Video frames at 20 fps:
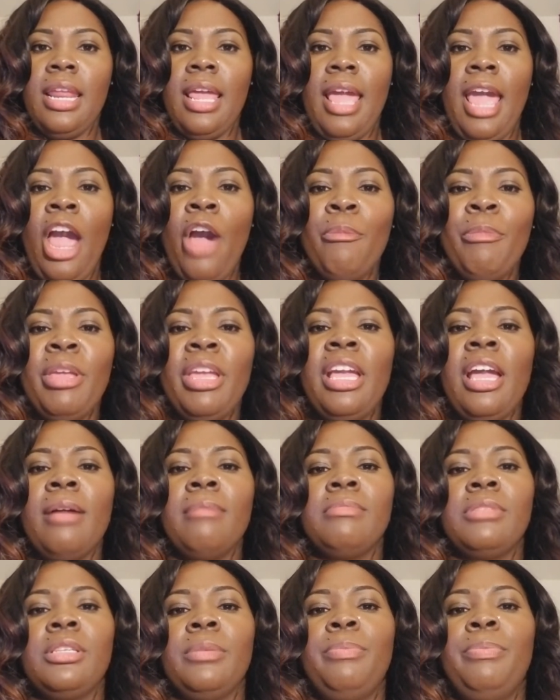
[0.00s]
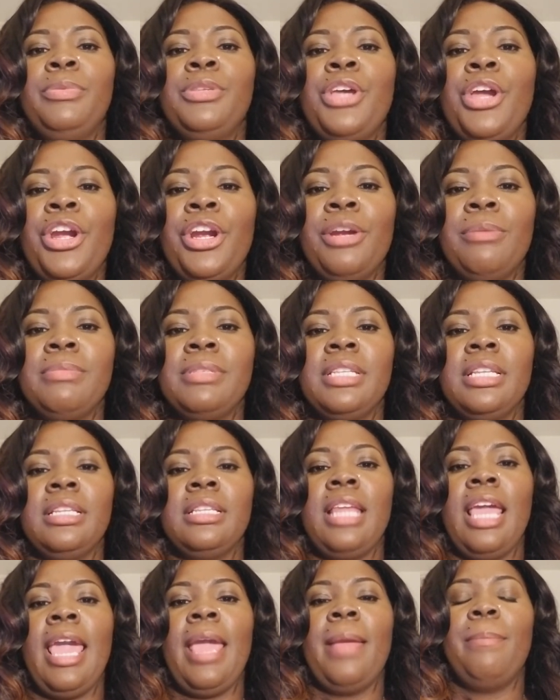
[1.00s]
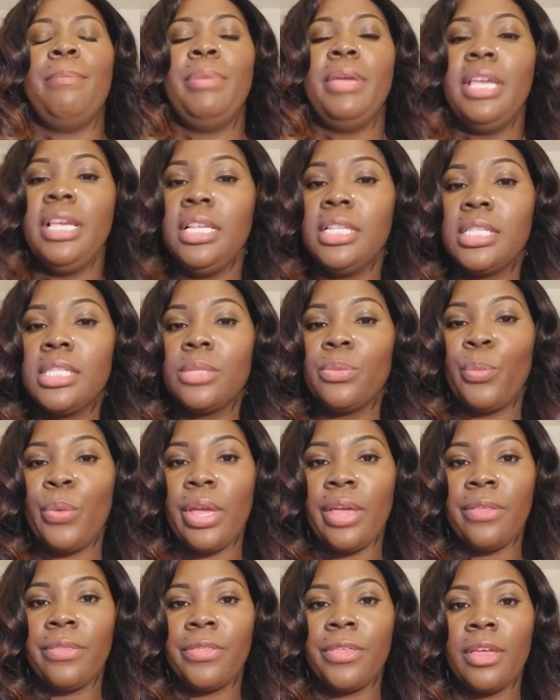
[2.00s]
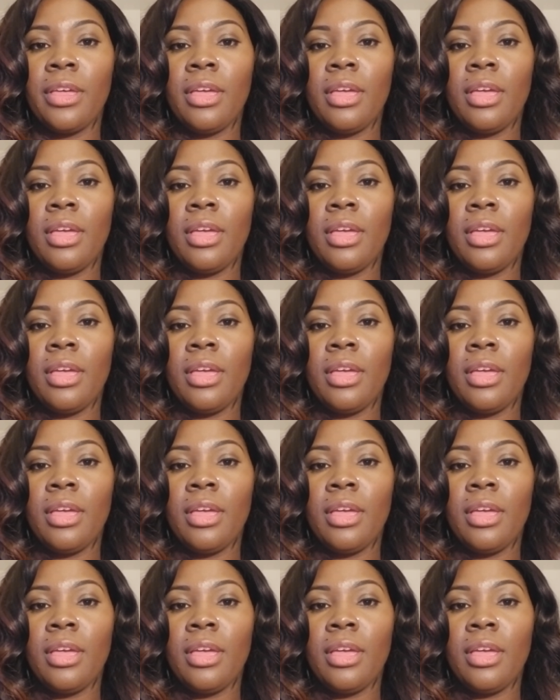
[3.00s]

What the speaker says: Help me come to terms and at peace with